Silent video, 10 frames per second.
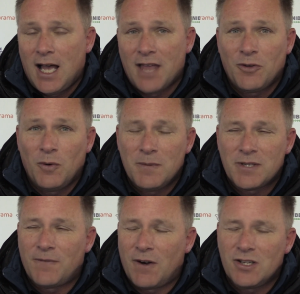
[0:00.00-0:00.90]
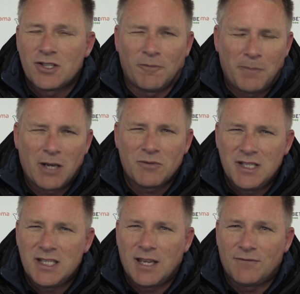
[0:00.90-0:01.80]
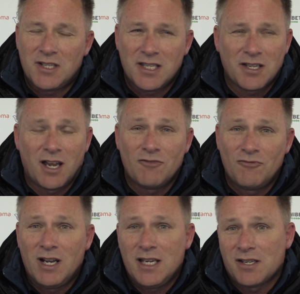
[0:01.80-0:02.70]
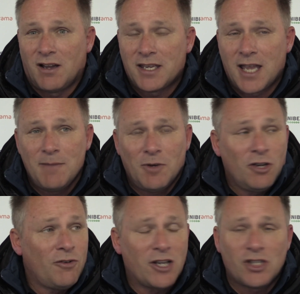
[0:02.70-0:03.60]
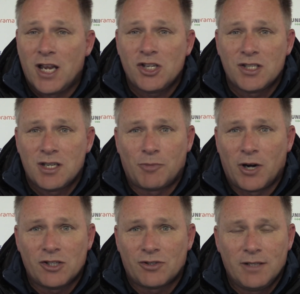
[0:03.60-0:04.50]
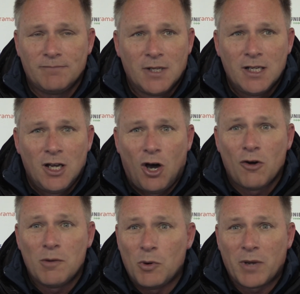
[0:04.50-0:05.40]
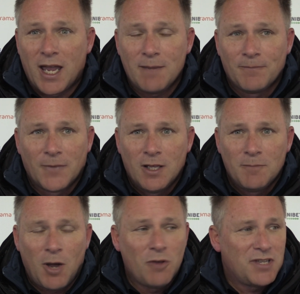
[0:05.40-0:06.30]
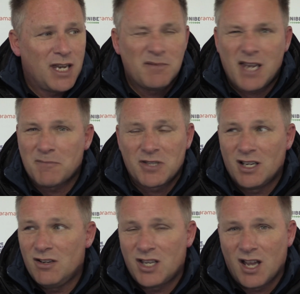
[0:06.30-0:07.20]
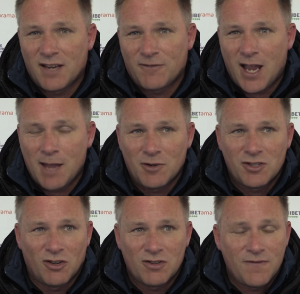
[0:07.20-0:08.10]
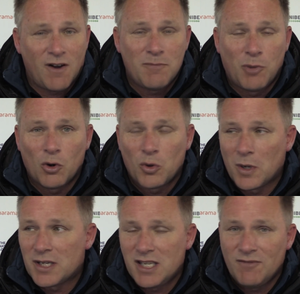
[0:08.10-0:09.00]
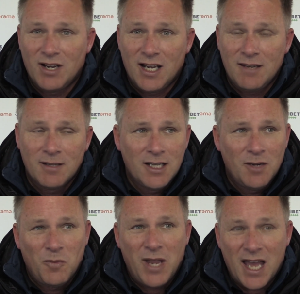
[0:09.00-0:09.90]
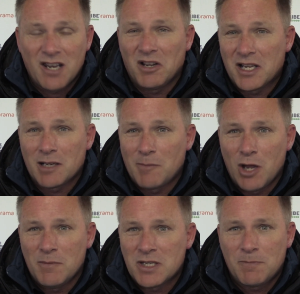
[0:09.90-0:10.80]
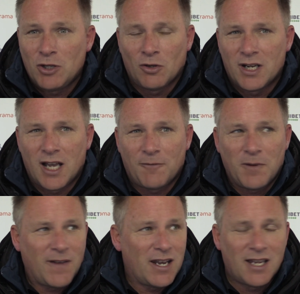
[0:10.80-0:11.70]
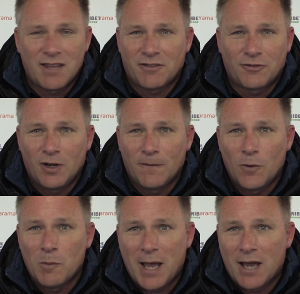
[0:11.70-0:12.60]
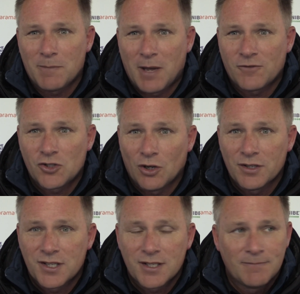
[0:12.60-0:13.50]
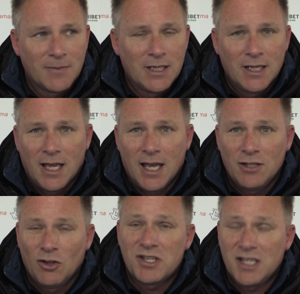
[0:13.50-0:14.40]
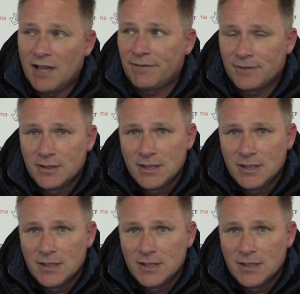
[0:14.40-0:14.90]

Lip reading: I thought it was a very soft penalty to give to decide a really tight game. But congratulations to Braintree. Horrible game. Both teams absolutely going for it, hammer and tongs. Very poor quality, really. We had our little moments, but not enough. We've had another 3 or 4 powder puff shots. Not enough.